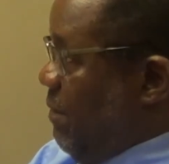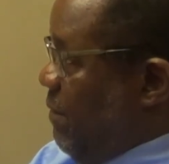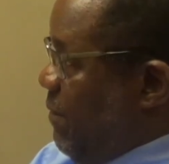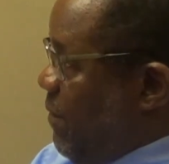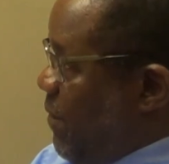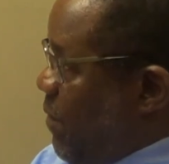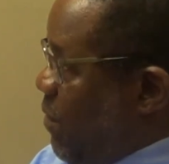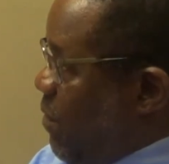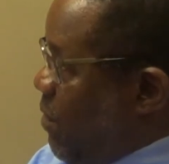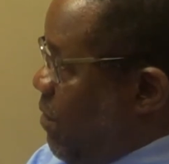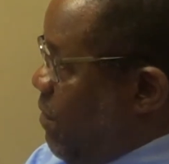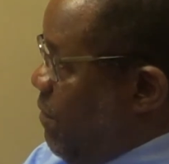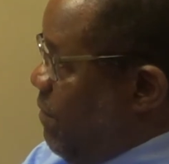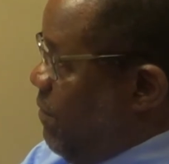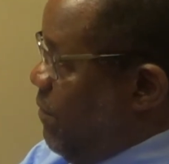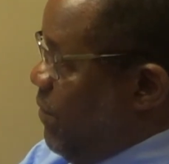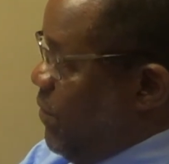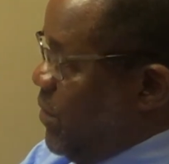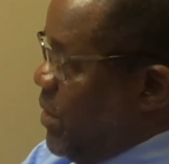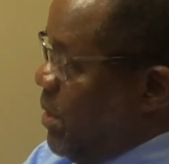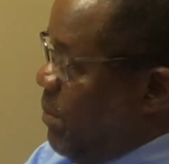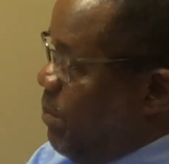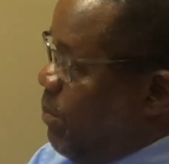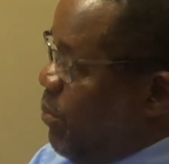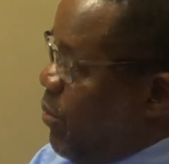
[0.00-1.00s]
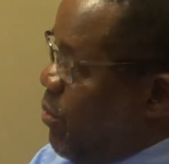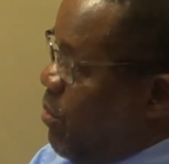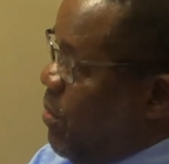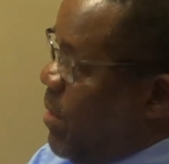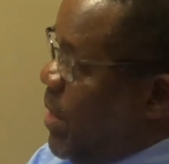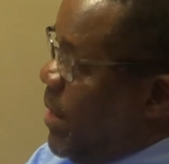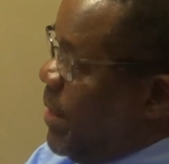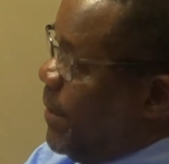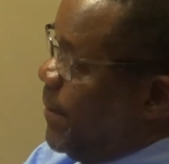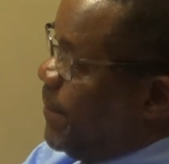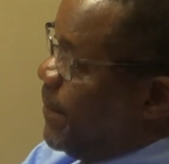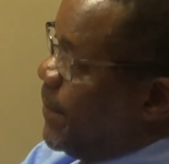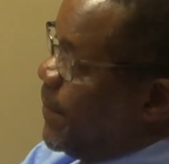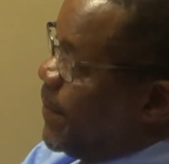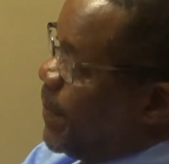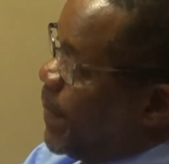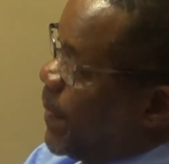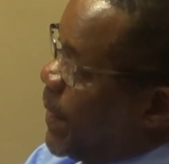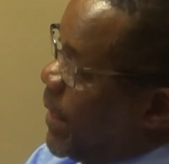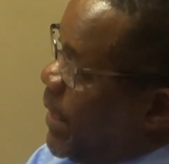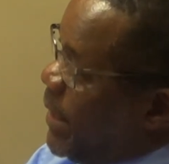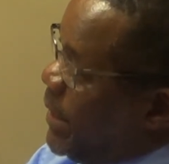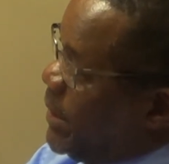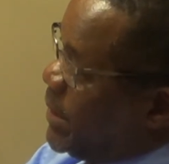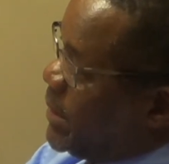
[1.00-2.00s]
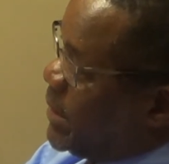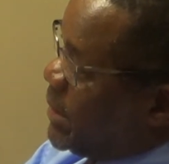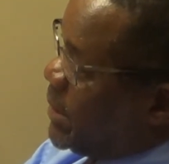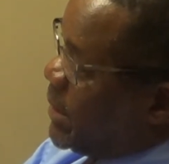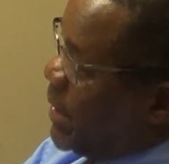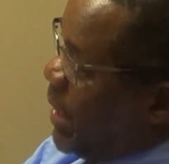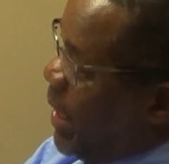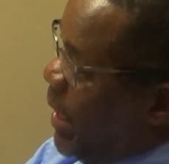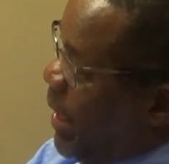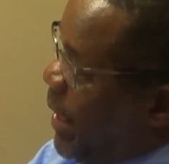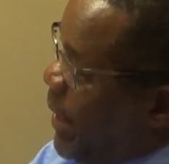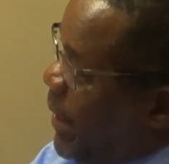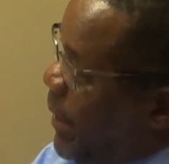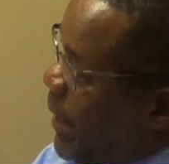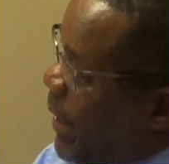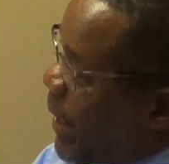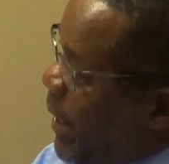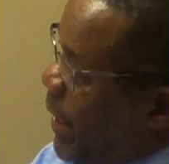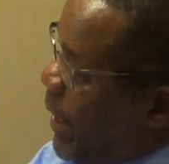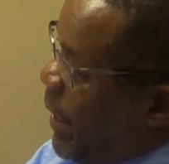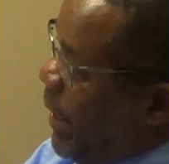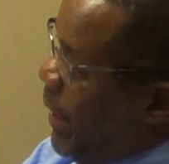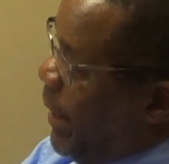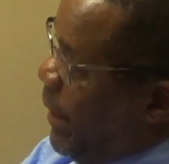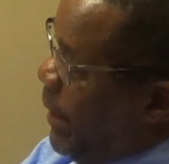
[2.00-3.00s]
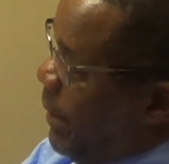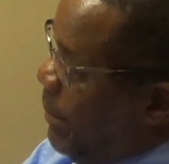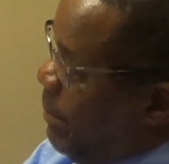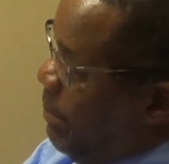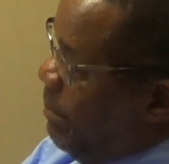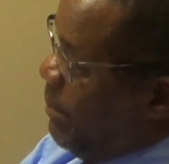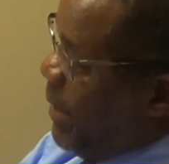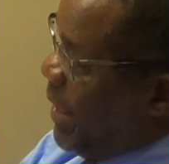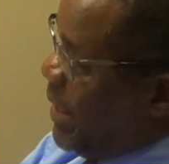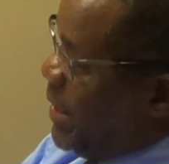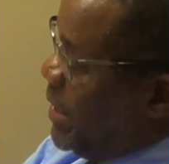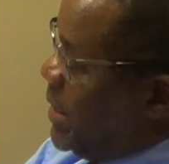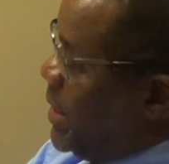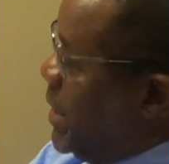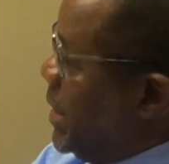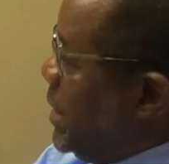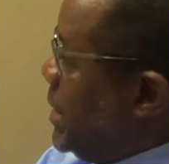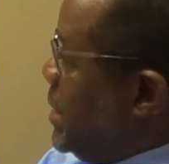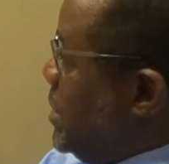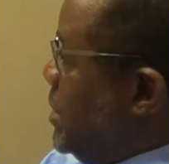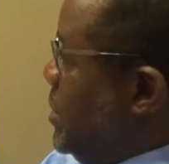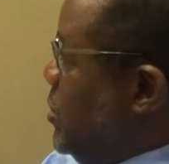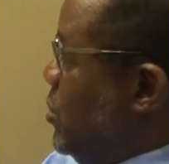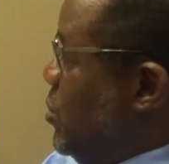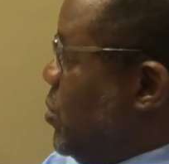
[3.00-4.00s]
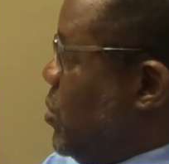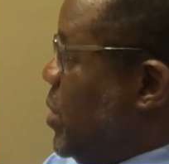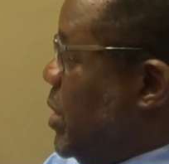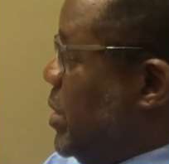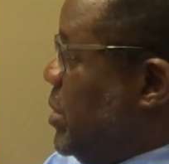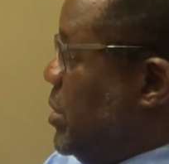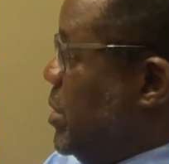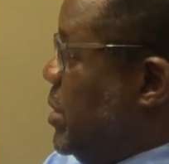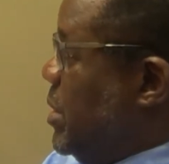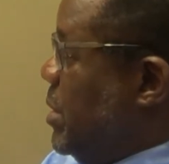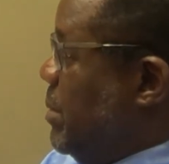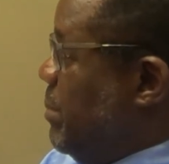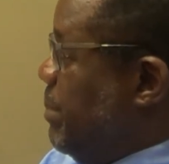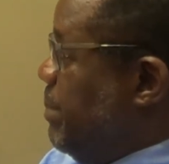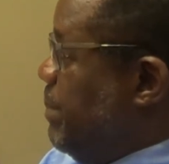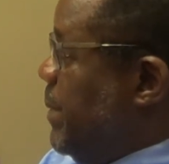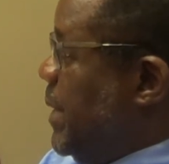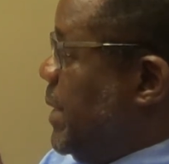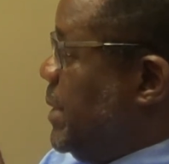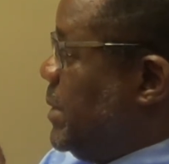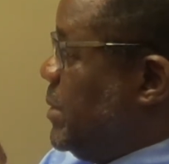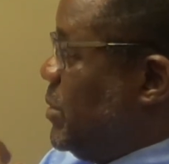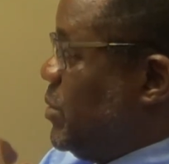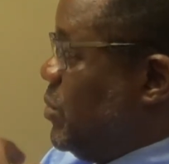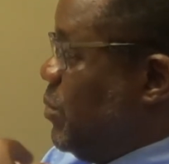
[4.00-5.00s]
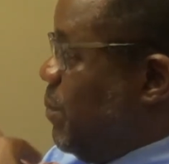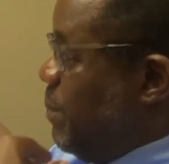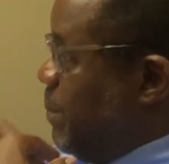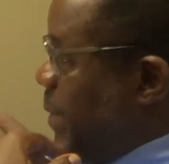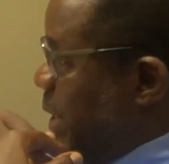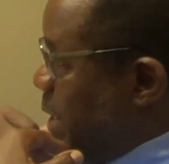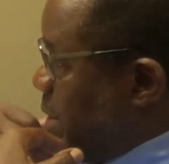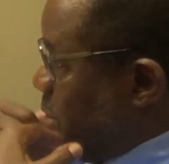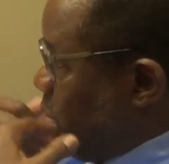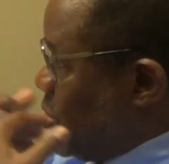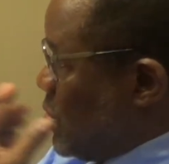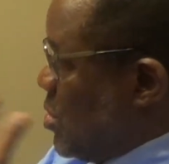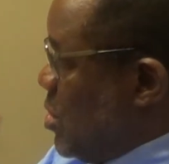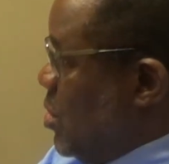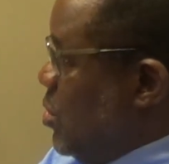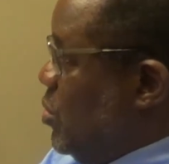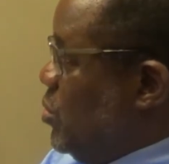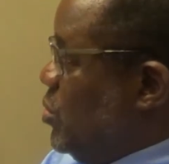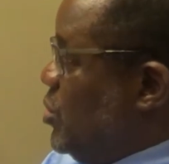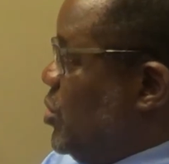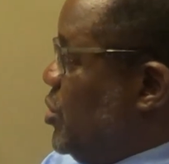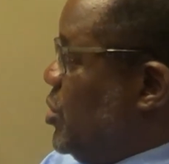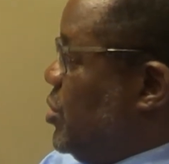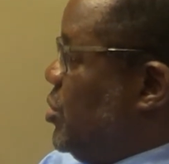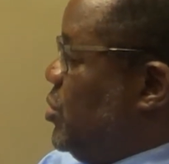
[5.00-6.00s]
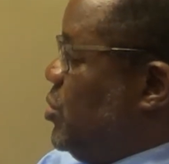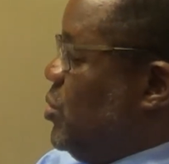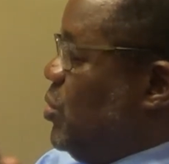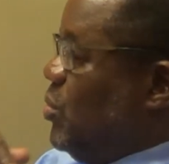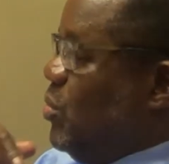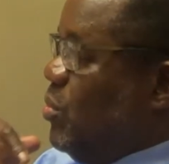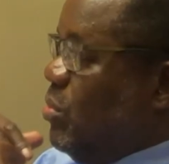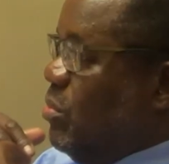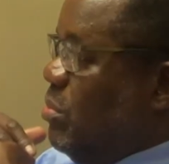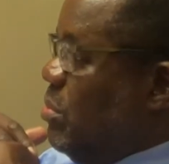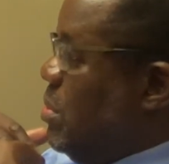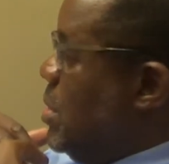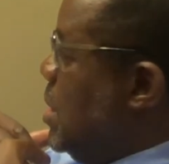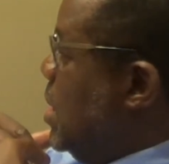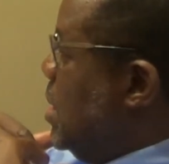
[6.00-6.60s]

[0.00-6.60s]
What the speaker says: for the poor. It's money that you could build roads, to